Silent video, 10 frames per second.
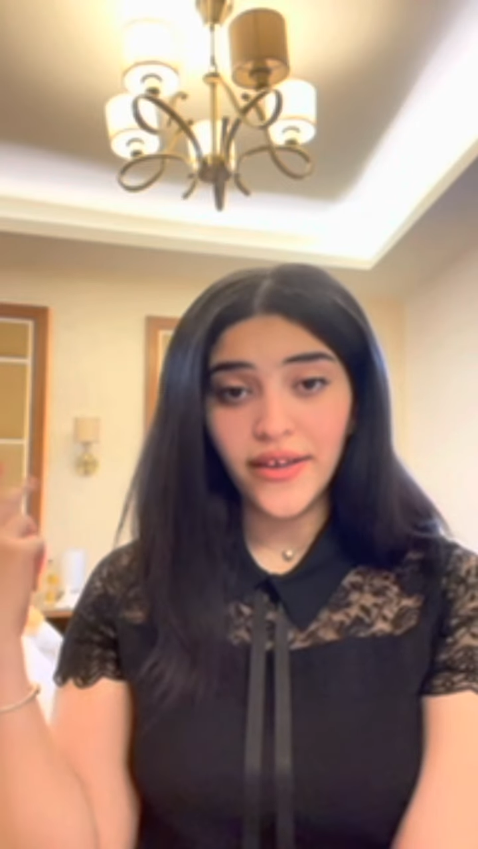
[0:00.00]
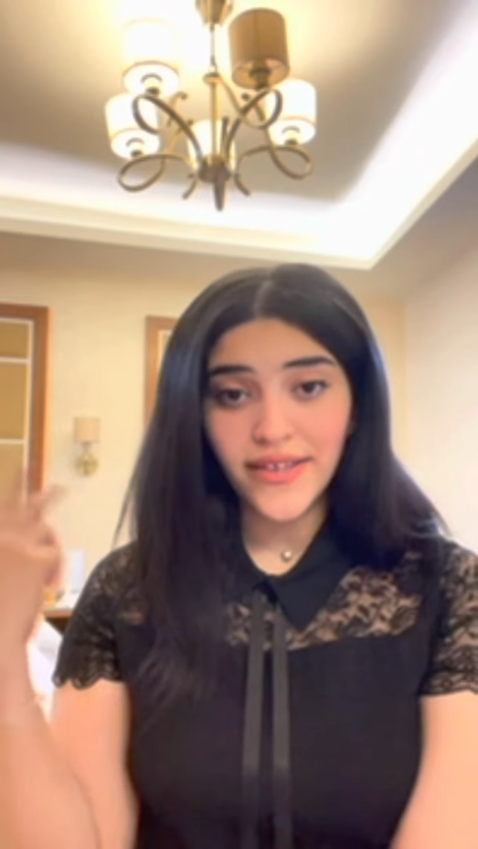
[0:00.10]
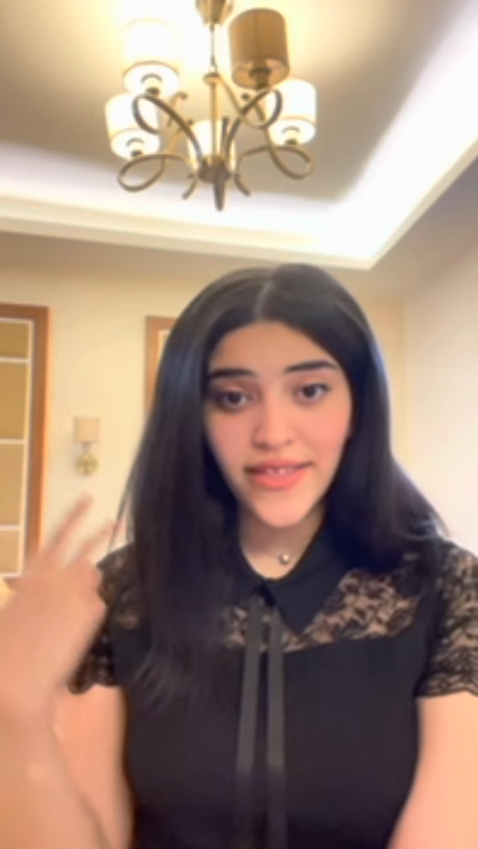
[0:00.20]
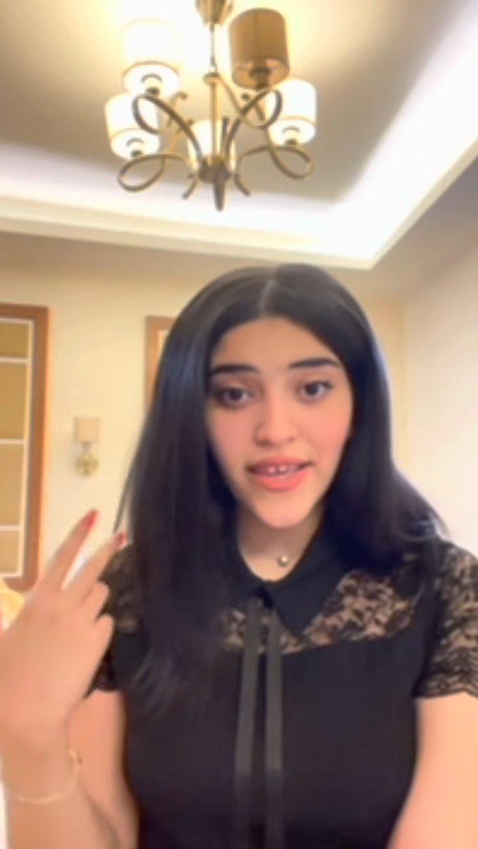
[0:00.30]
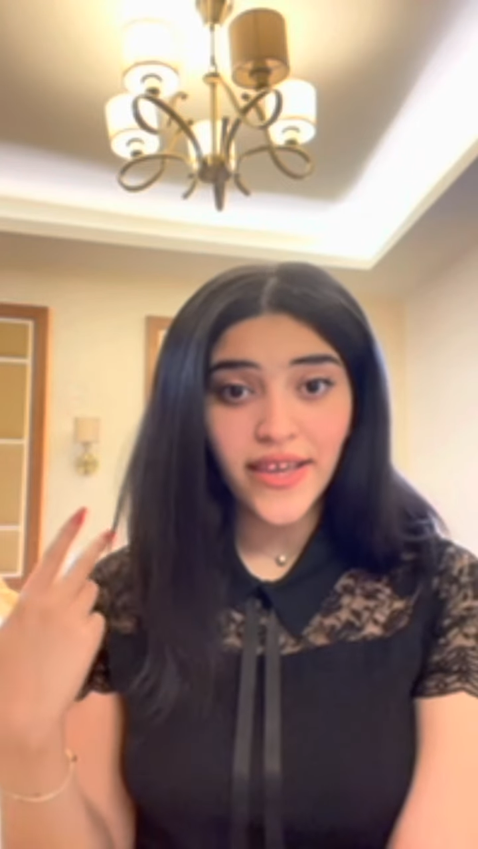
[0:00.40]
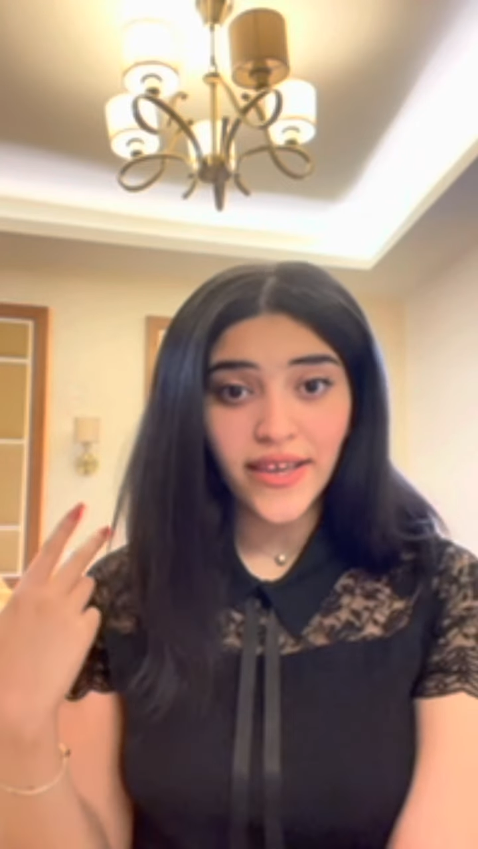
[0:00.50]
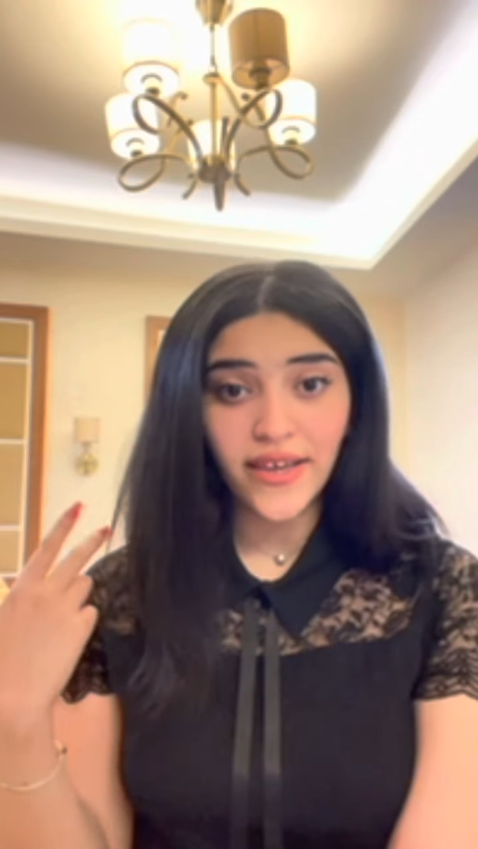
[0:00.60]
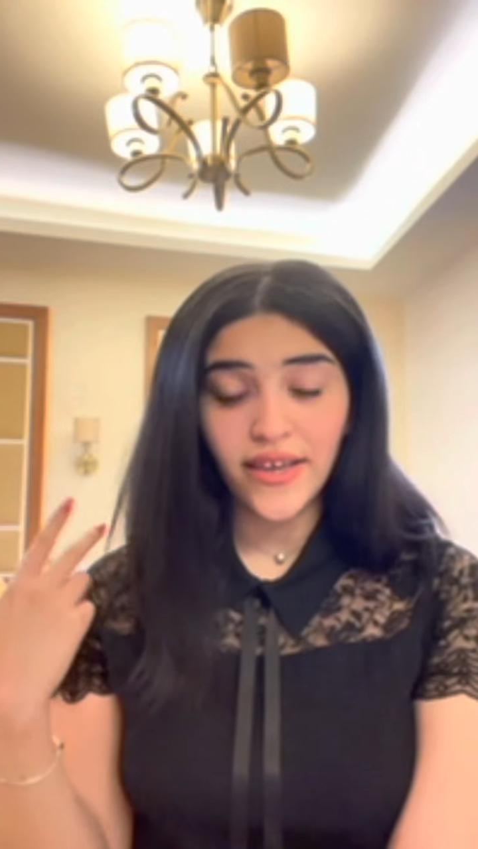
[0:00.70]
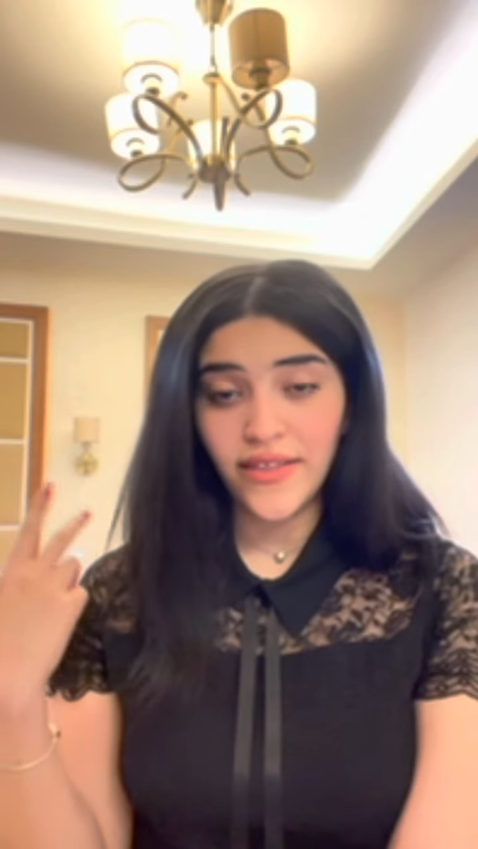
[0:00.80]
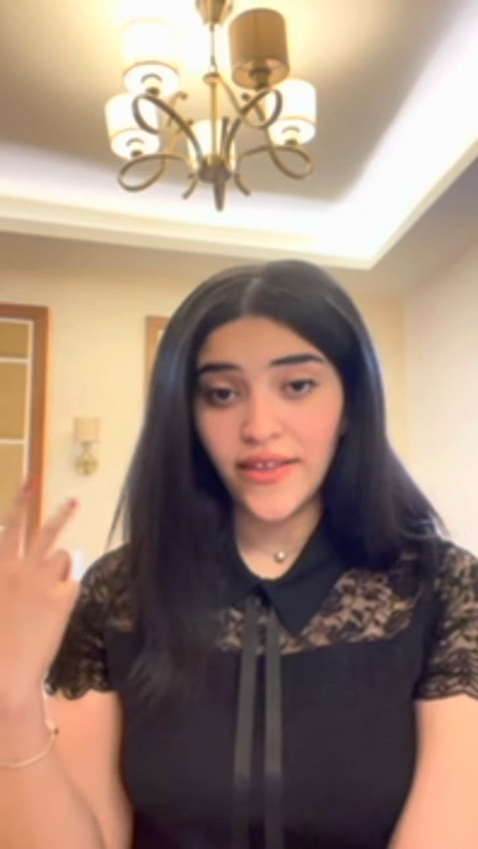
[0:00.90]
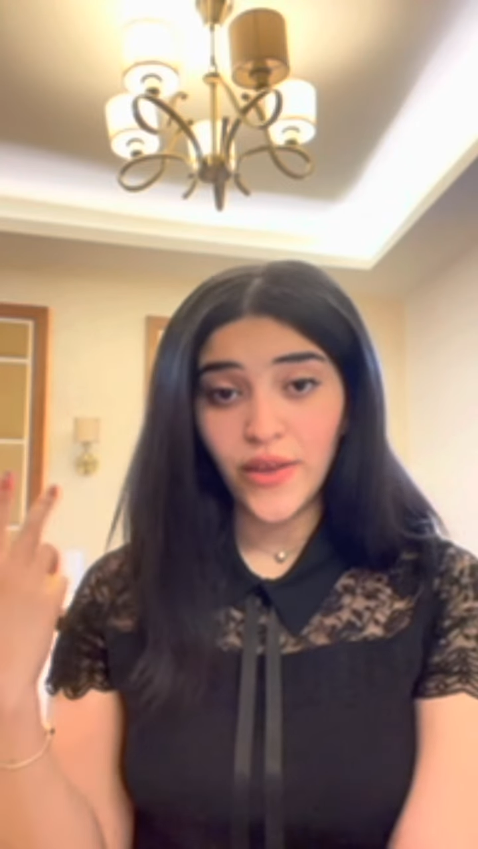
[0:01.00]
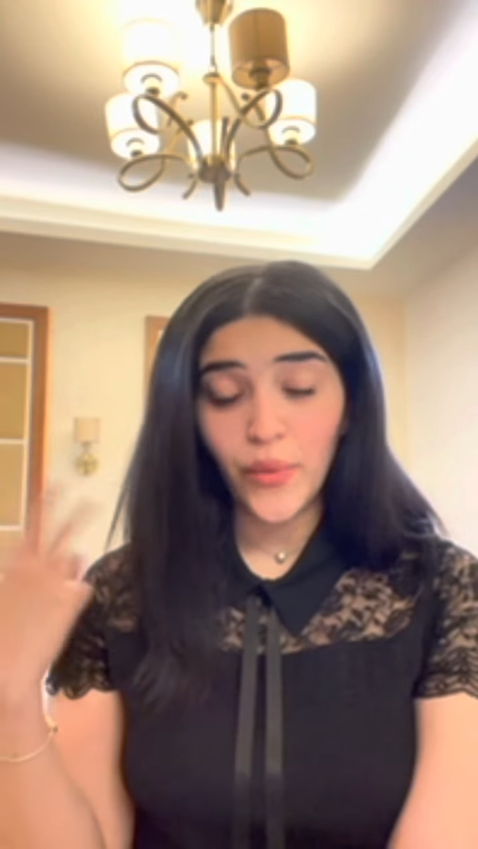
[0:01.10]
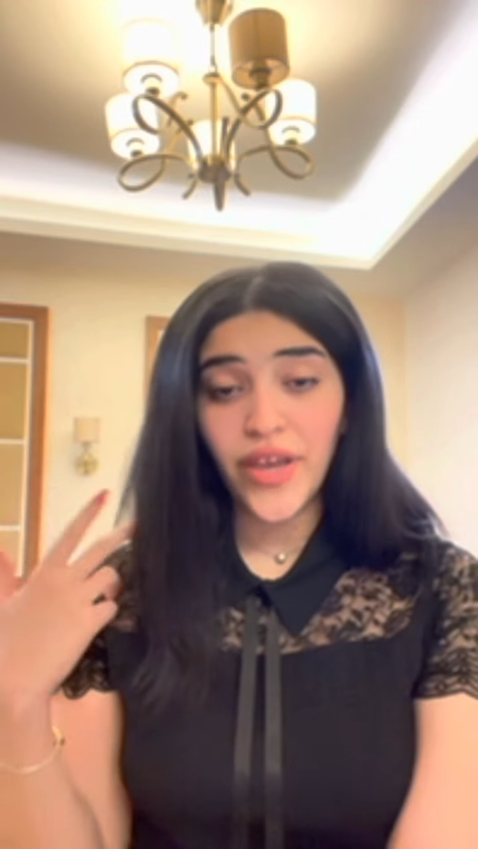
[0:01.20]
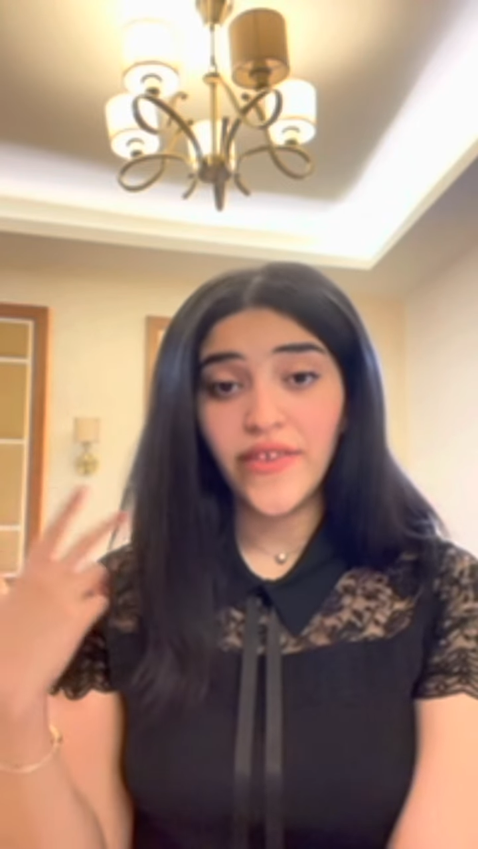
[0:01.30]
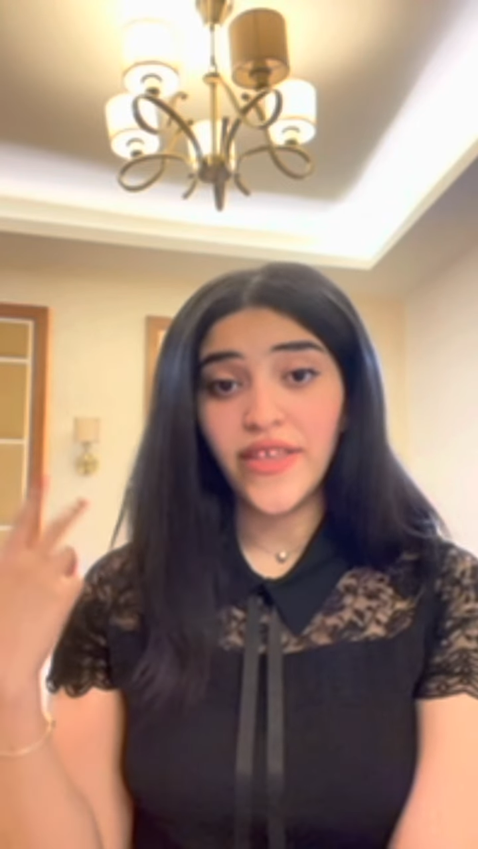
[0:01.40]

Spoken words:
think, the way